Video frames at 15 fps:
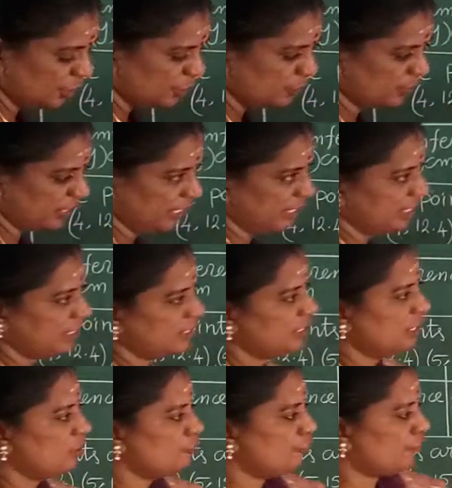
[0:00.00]
you
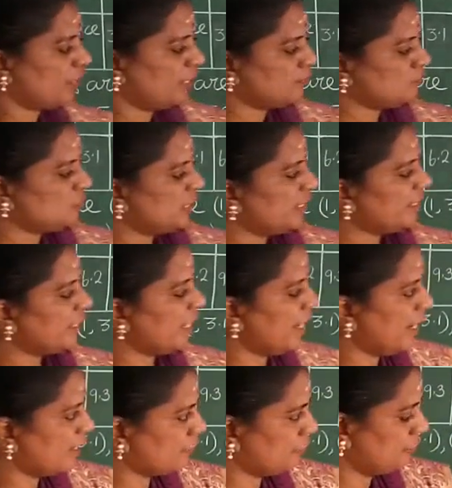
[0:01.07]
write from the
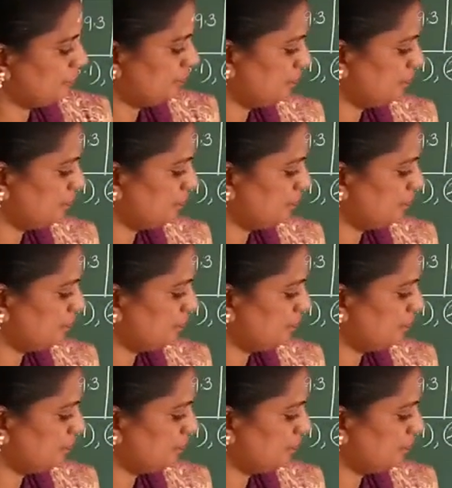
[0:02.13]
graph.